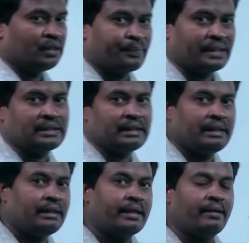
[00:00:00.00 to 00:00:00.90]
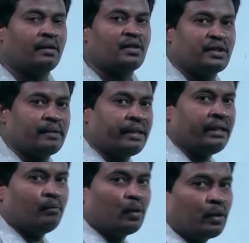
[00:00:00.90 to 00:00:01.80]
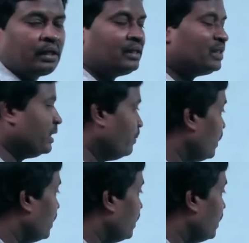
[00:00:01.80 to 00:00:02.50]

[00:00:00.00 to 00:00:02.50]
is present in dicot stem and monocot stem.